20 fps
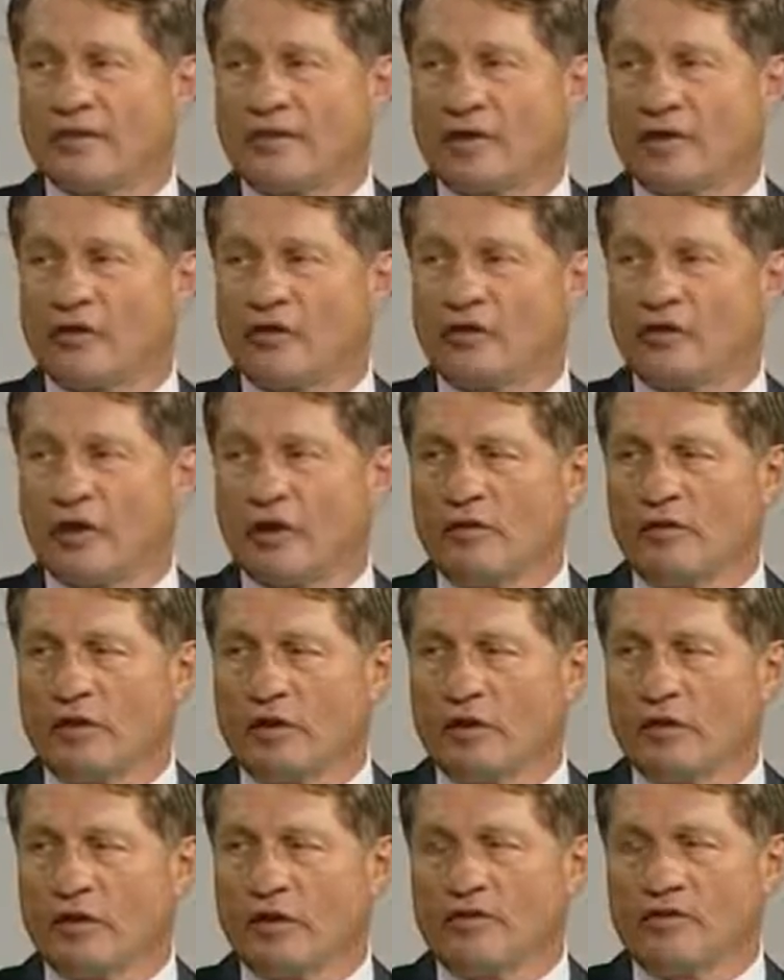Very
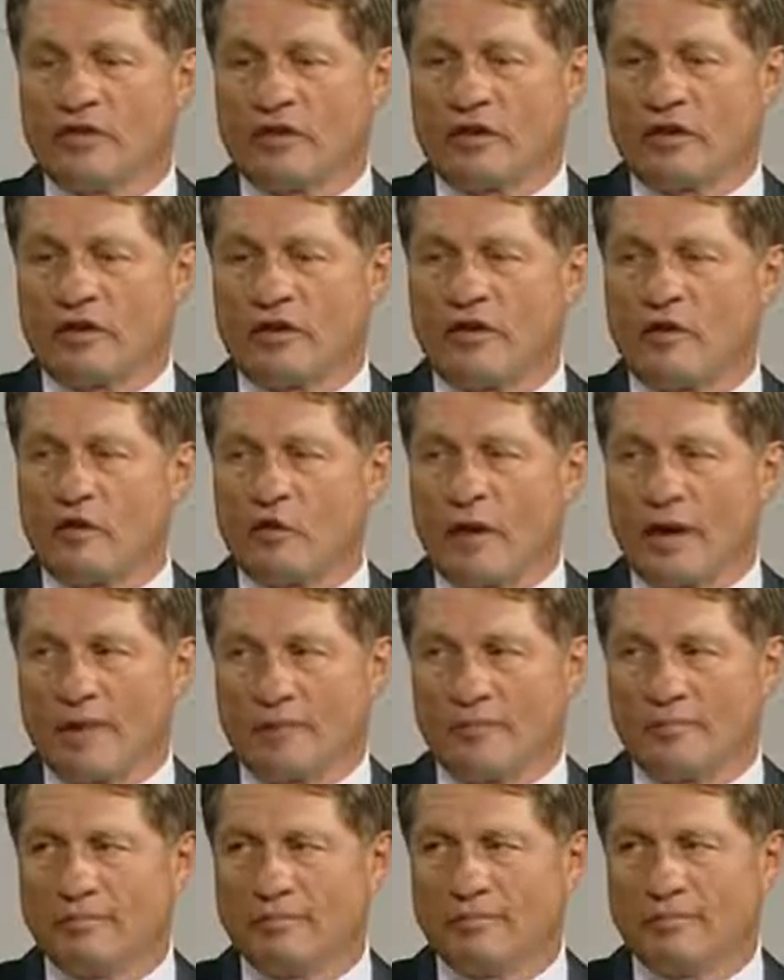straightforward. It's there on the
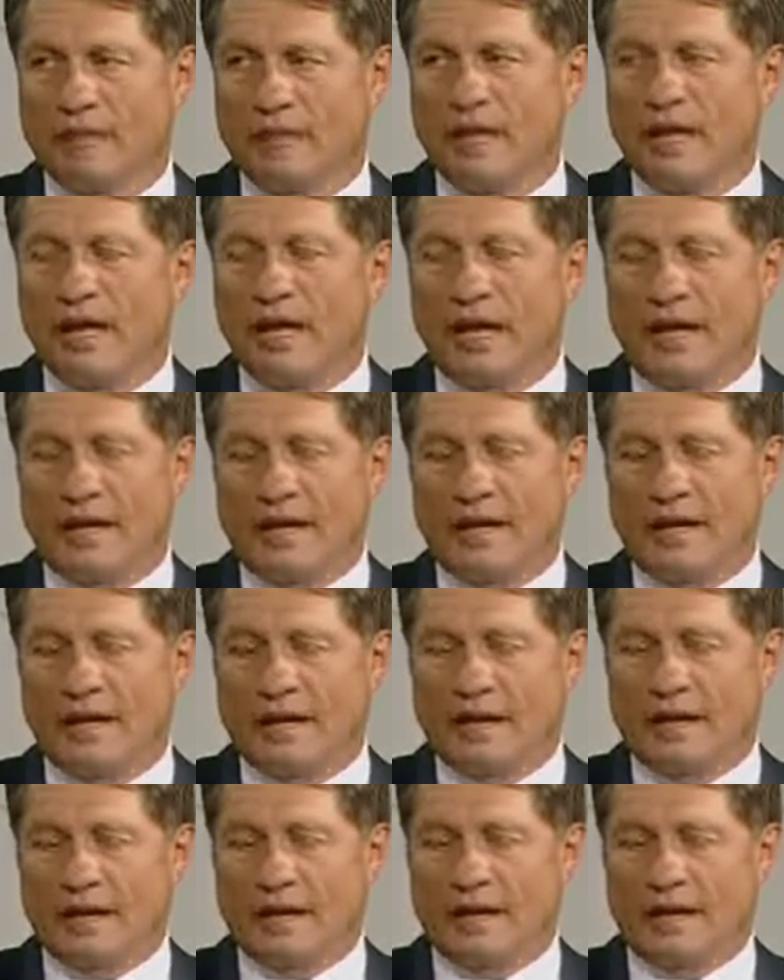web.
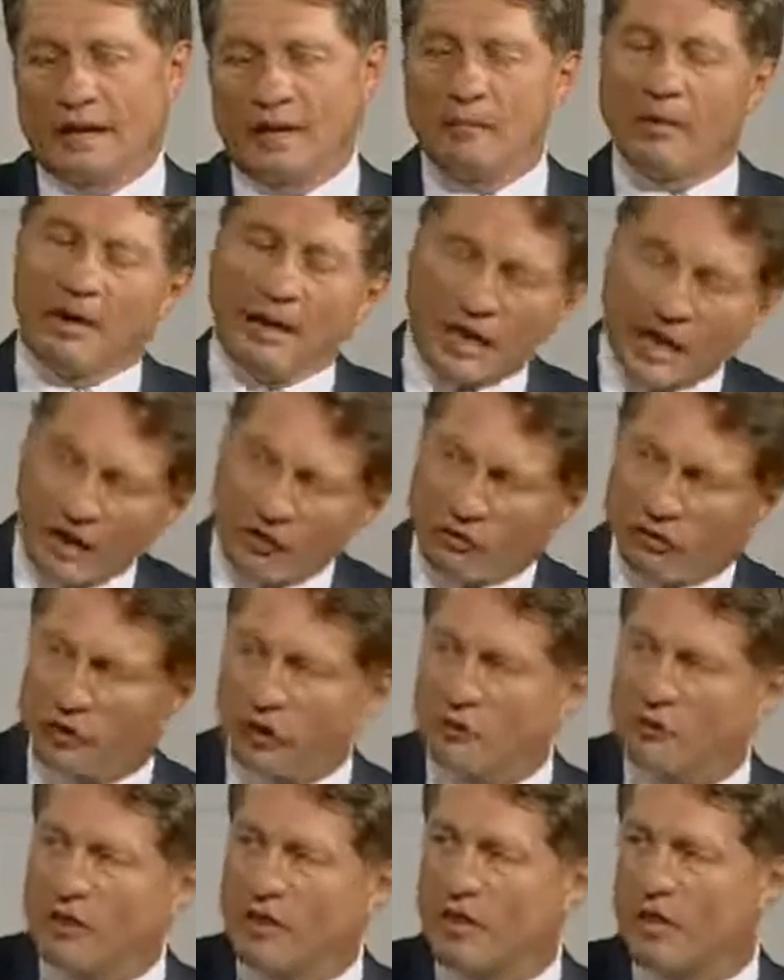And my next
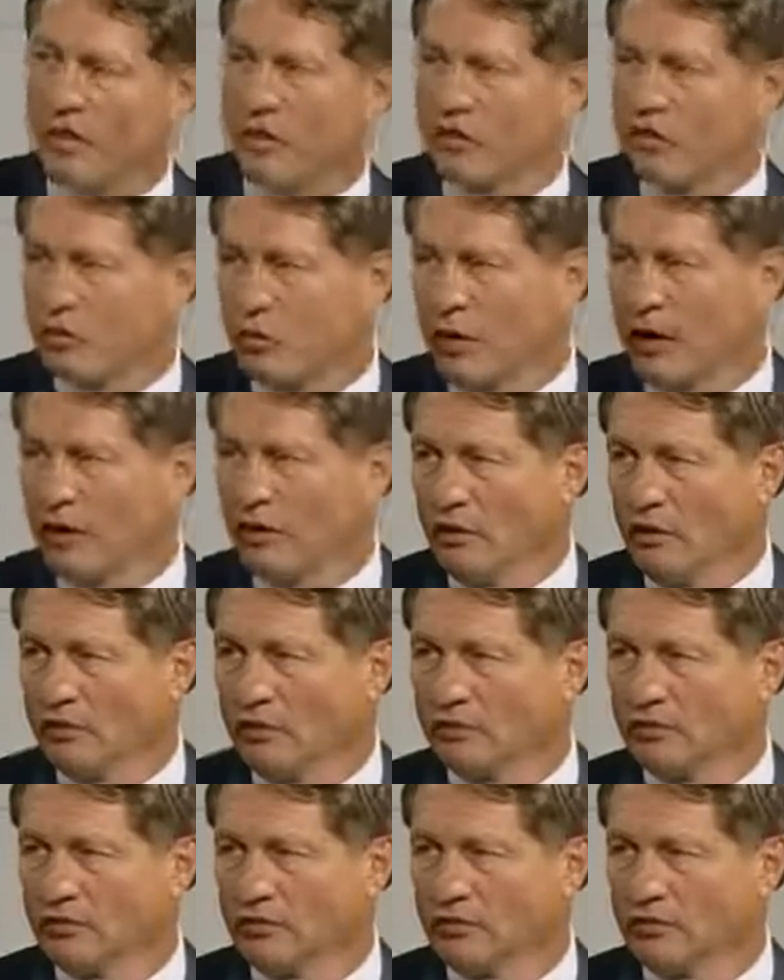one will be there as well.